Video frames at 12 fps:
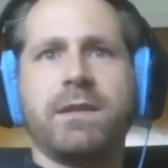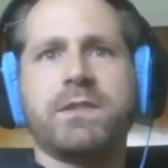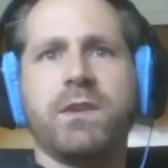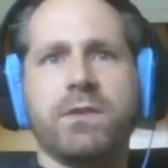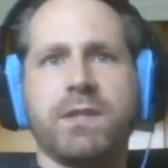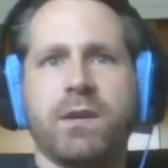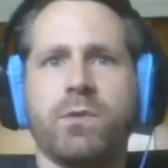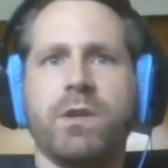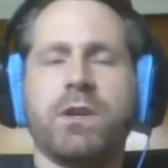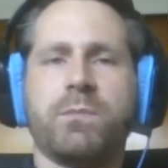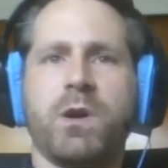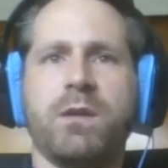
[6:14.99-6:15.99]
So it's like really
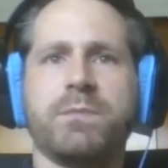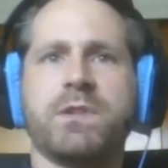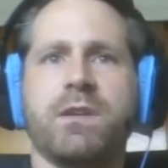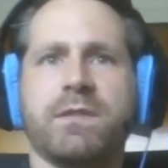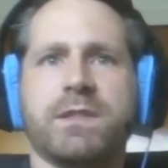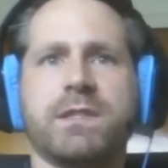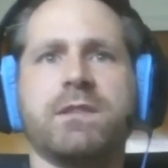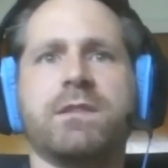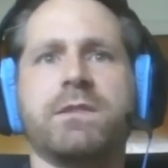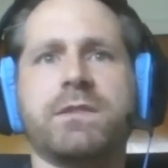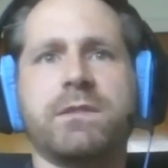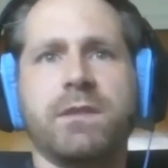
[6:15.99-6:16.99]
good problem solving
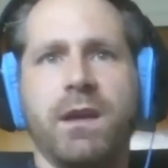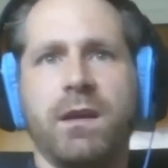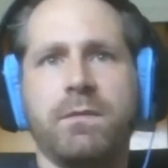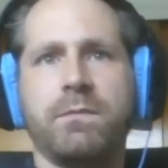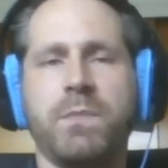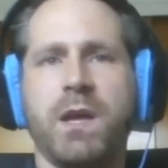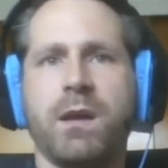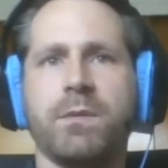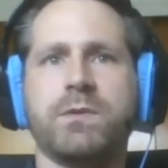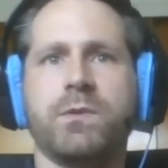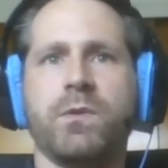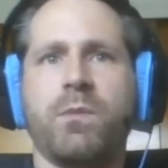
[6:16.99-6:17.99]
skills and being able
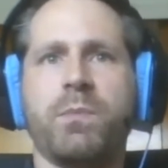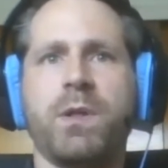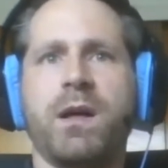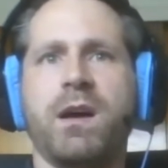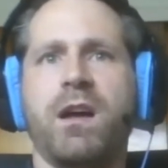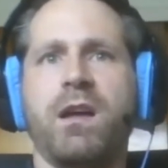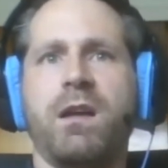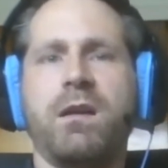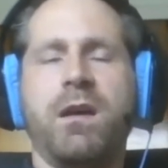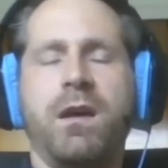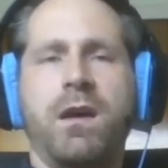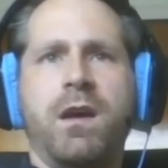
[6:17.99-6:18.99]
to apply
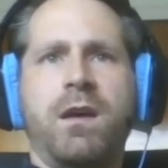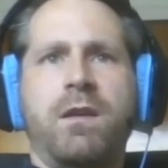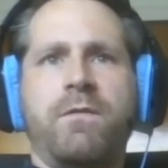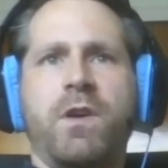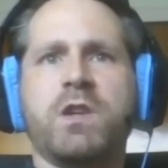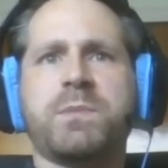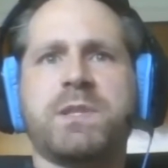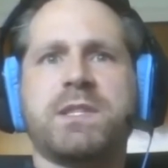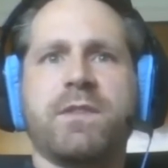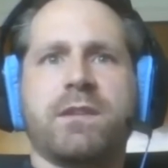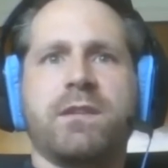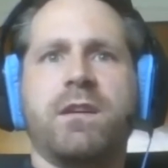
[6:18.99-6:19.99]
very
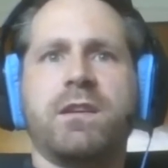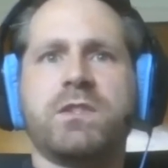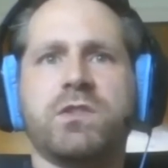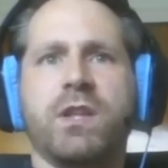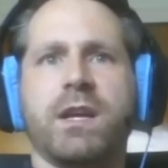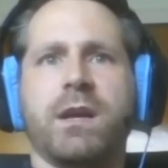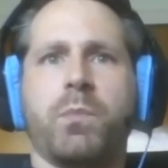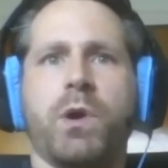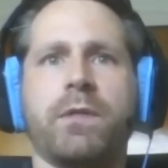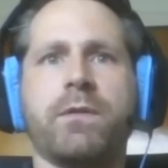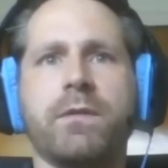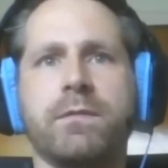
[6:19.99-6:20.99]
specific knowledge to like a
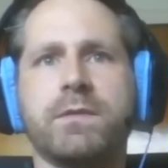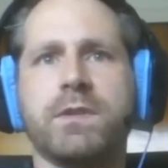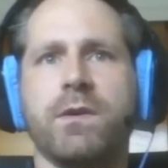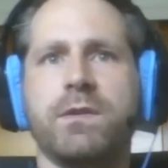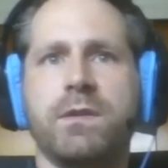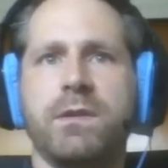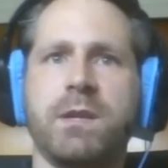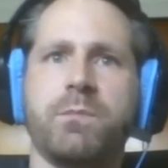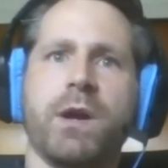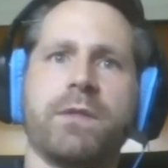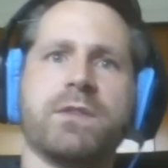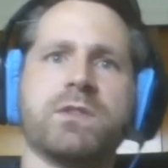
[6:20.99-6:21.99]
breadth. So you need
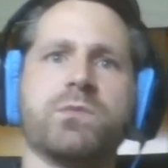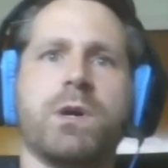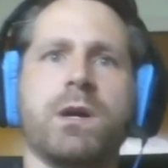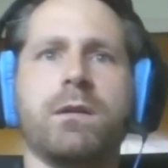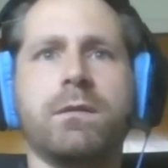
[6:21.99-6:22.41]
breadth as well.